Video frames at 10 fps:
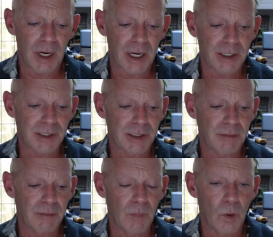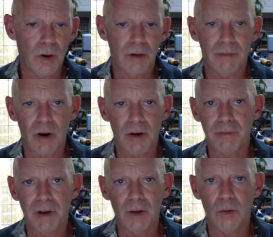as more of our
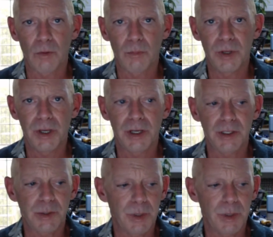fellow beings